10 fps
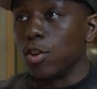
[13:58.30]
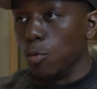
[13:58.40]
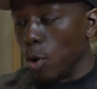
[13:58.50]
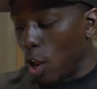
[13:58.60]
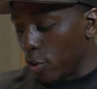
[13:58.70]

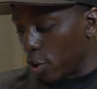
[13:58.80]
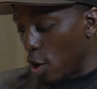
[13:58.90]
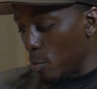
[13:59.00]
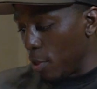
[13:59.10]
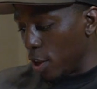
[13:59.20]
One loss to
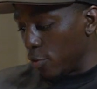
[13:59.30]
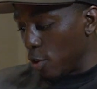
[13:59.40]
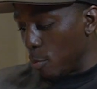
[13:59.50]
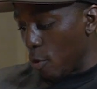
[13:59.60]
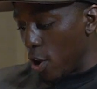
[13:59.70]
Erin
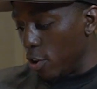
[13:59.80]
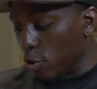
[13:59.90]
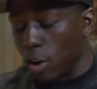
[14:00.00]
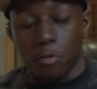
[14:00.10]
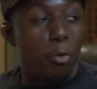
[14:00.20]
Blanchfield. Miranda's
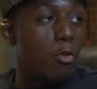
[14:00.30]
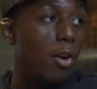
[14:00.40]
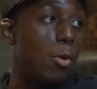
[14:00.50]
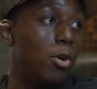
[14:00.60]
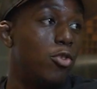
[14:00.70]
on a
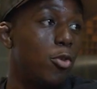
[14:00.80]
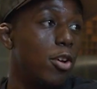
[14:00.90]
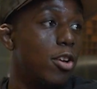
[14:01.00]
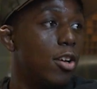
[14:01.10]
4-fight win streak.